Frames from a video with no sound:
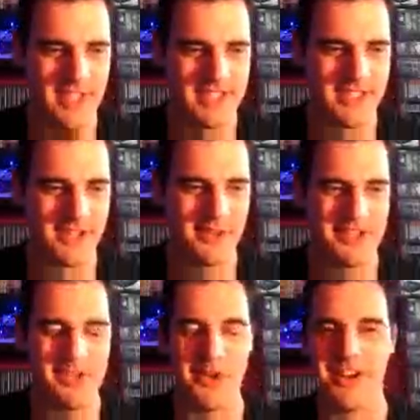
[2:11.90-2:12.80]
So
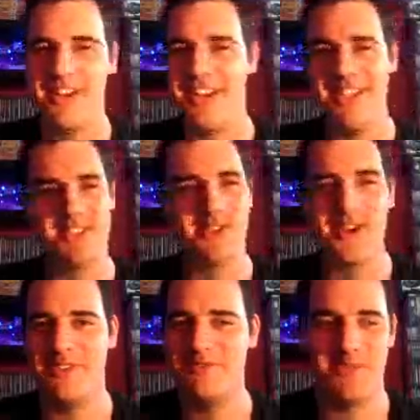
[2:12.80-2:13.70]
it's not a clean
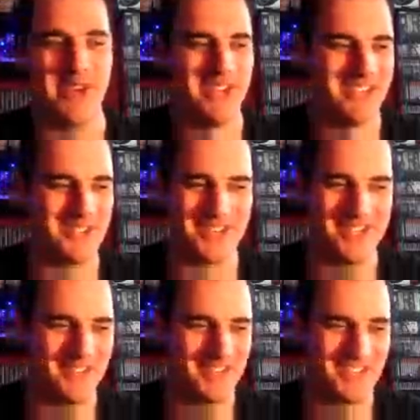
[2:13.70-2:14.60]
drive by any stretch
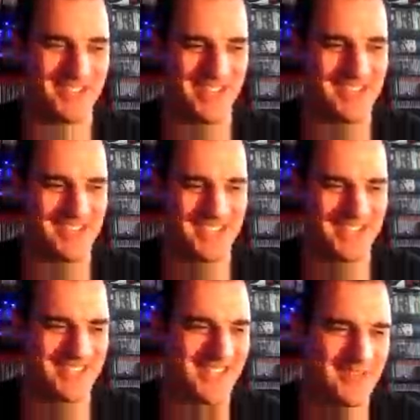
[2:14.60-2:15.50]
of the imagination.
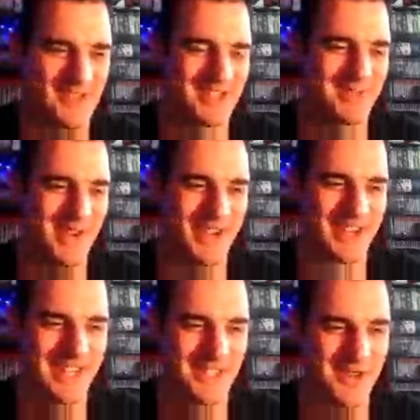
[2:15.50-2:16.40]
This game isn't about
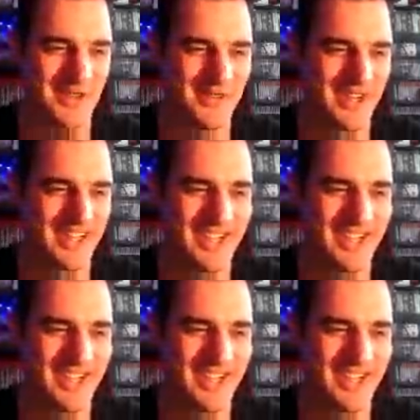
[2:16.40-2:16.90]
clean driving.